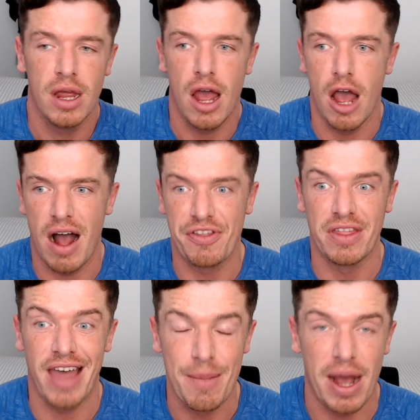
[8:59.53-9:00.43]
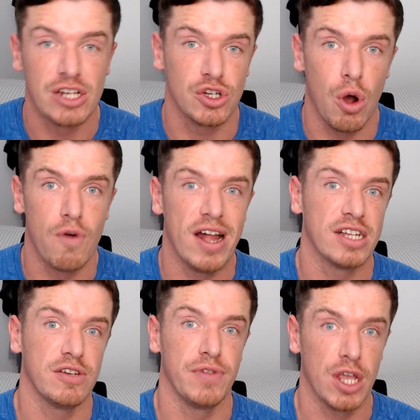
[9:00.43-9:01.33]
I think they might score
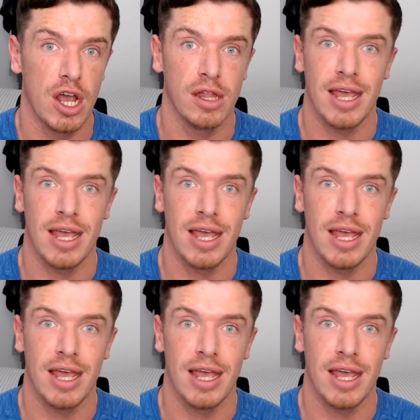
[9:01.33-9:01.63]
relatively early,